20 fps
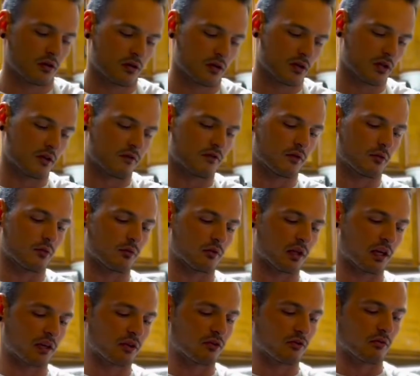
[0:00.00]
if you would
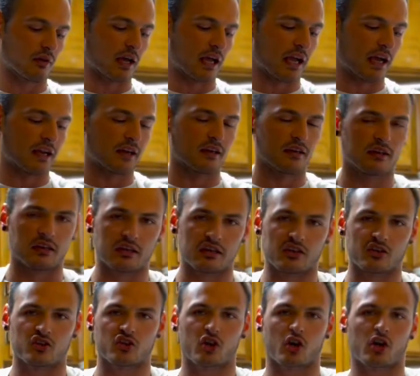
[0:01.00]
like to add in
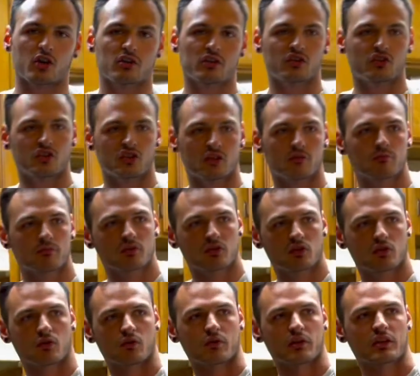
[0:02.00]
any chocolate
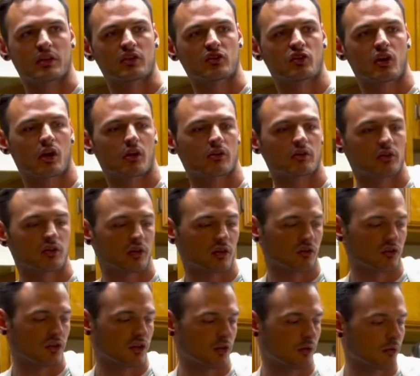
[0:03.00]
chips or any chocolate
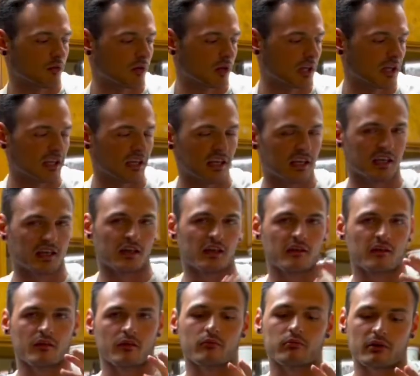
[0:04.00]
chunks that you would like in
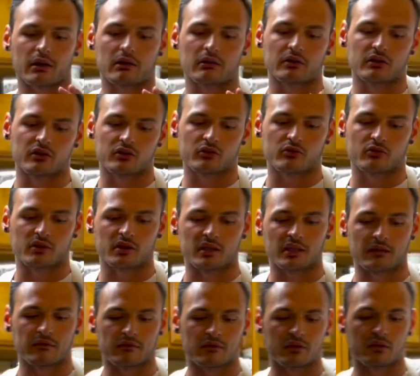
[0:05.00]
the brownies, you can
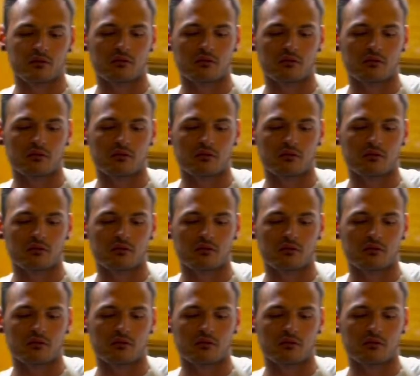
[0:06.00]
definitely do